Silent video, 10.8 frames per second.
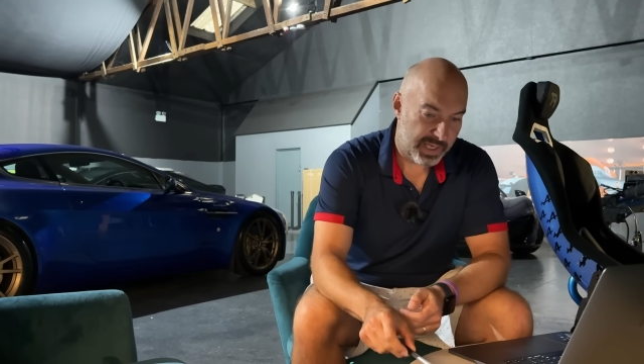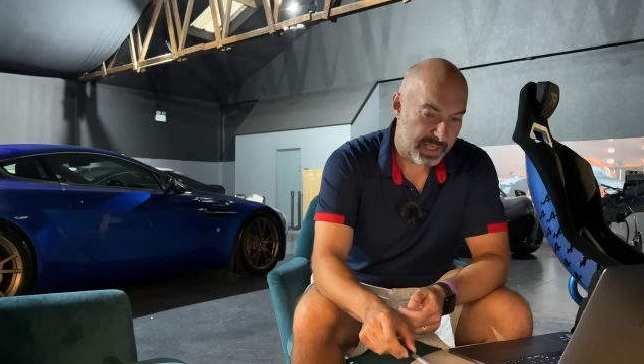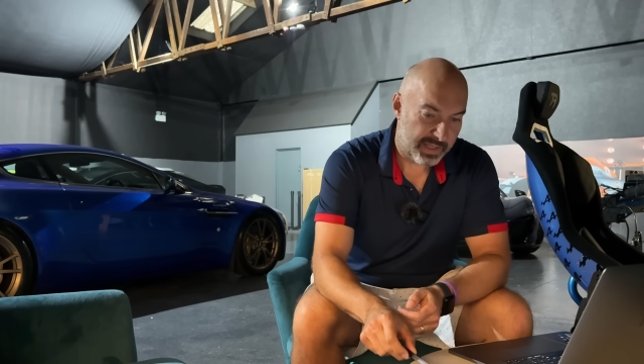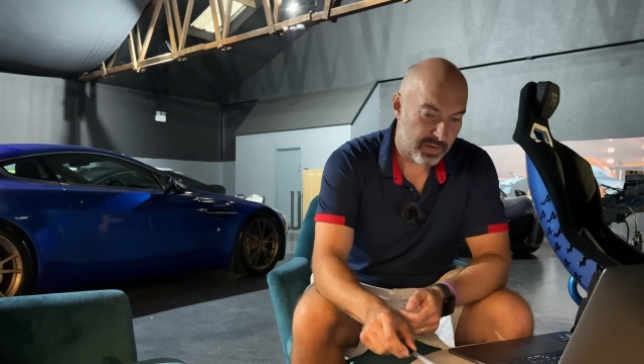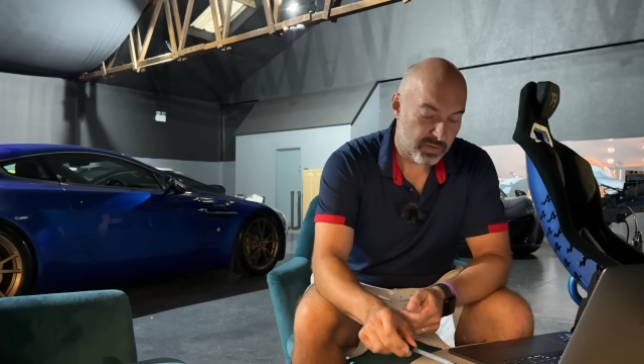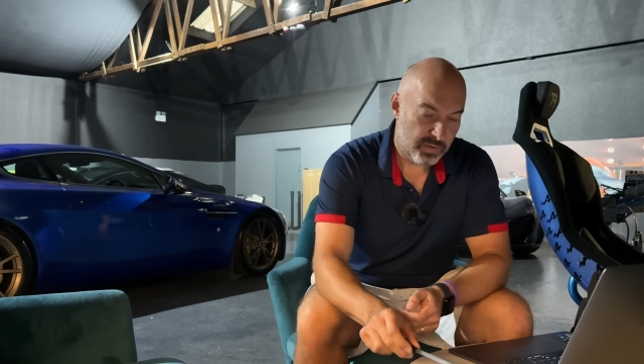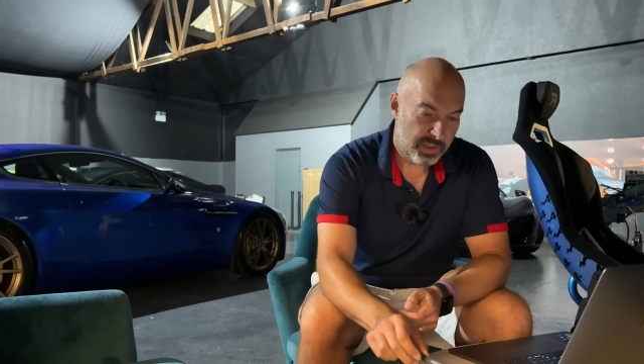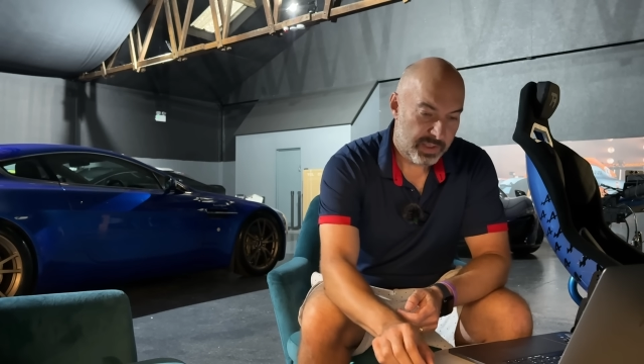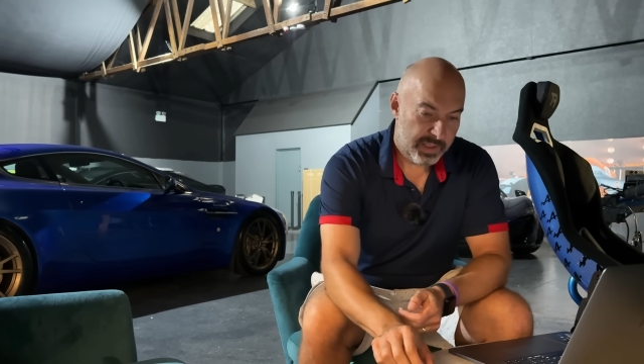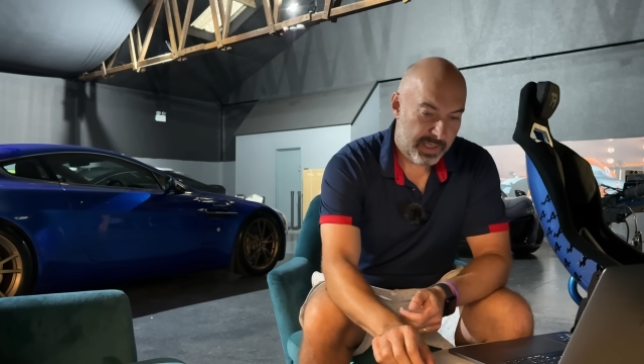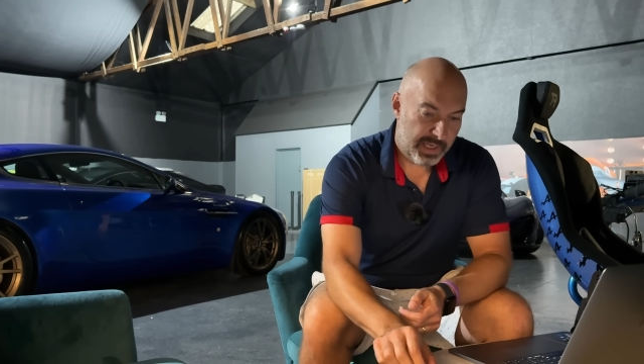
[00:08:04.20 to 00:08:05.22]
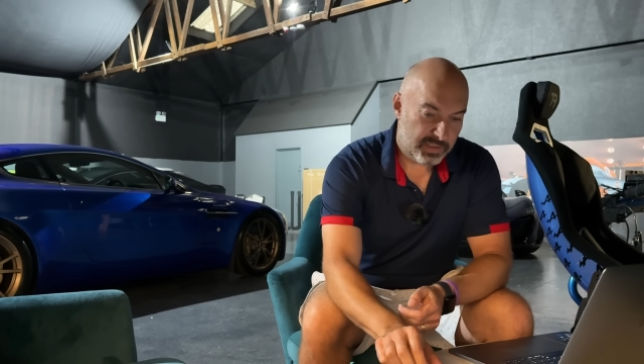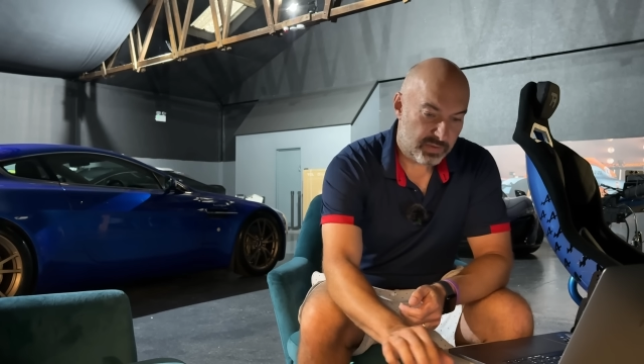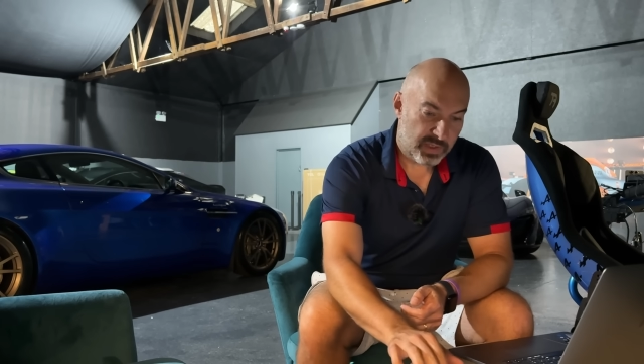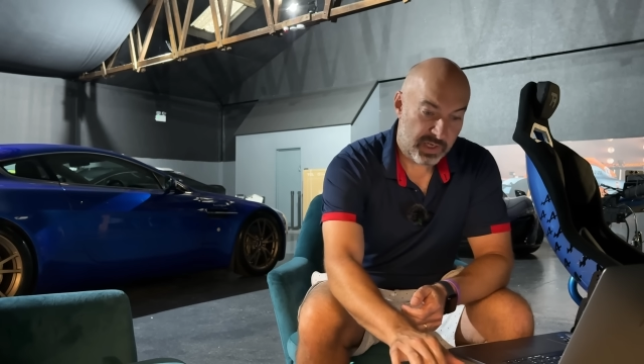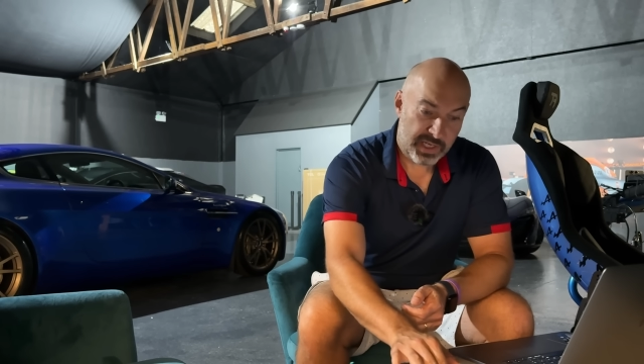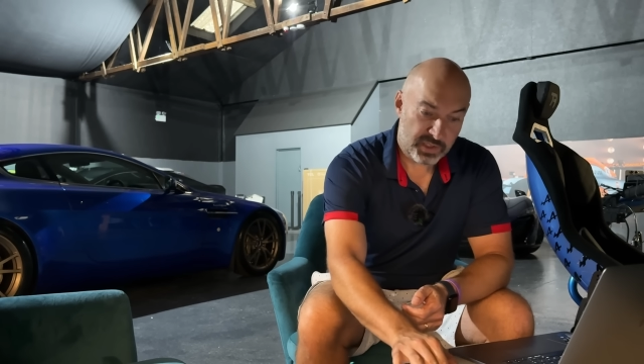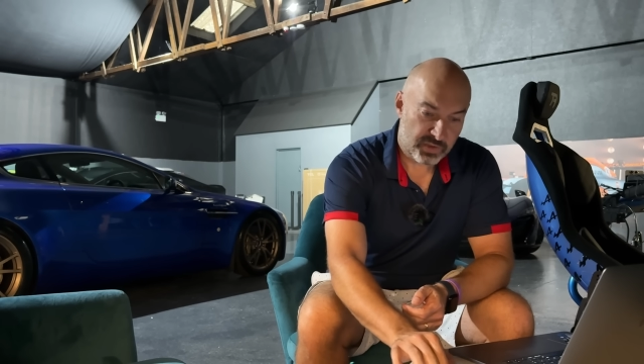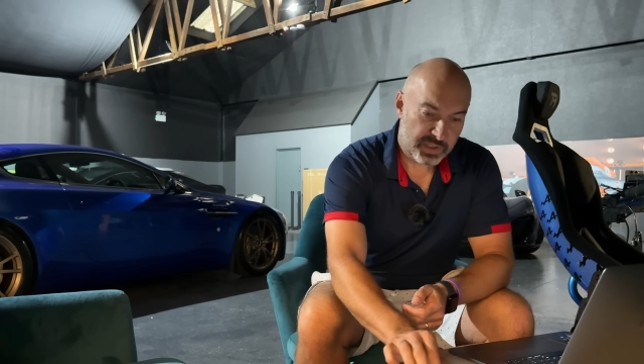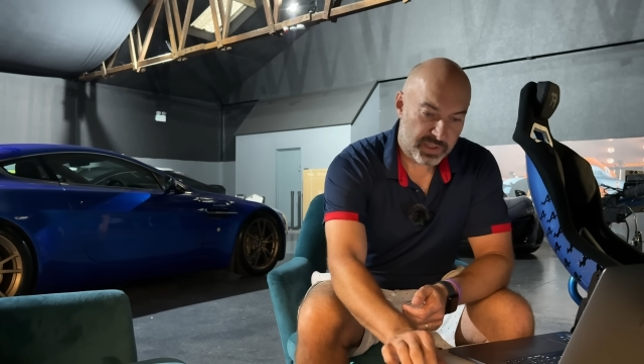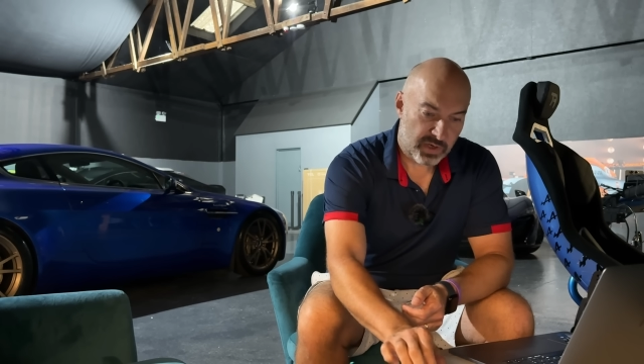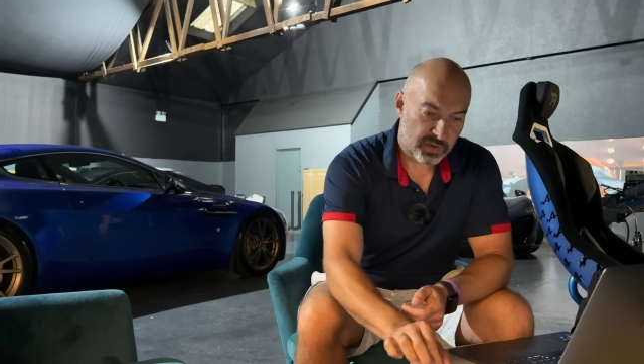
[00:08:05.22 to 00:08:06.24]
at though is on the
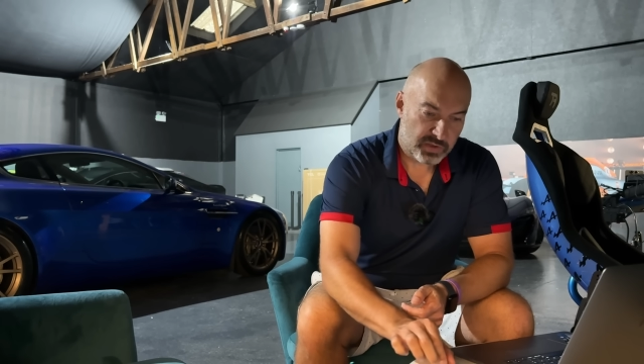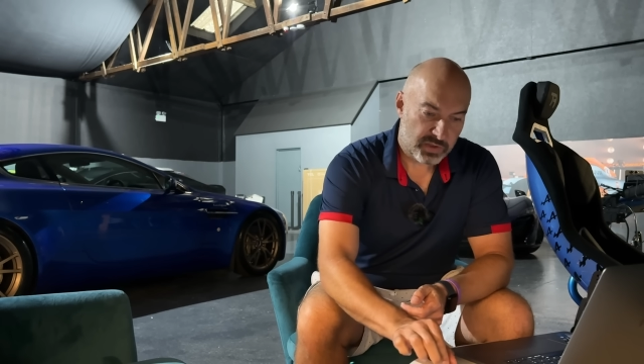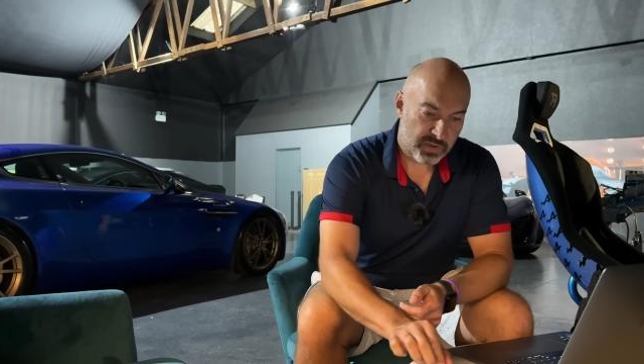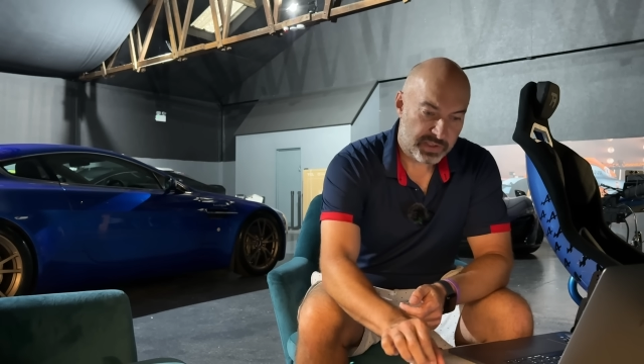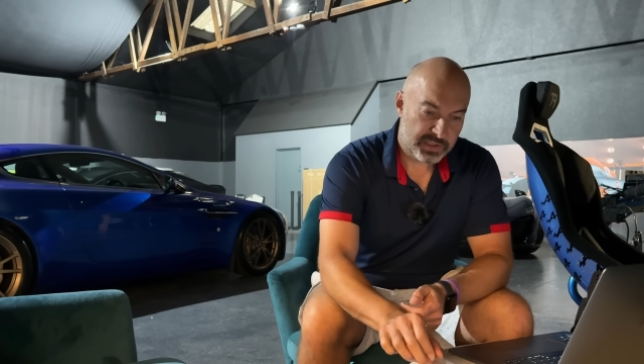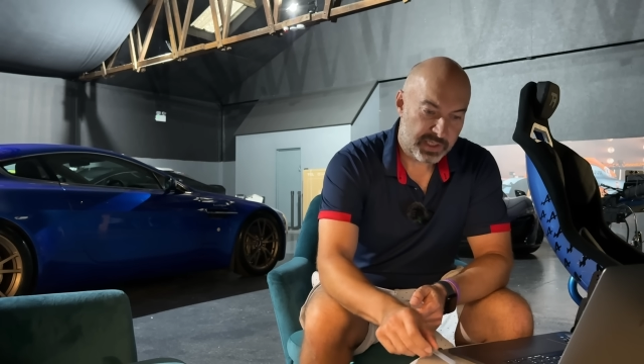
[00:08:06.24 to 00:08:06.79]
electric car side,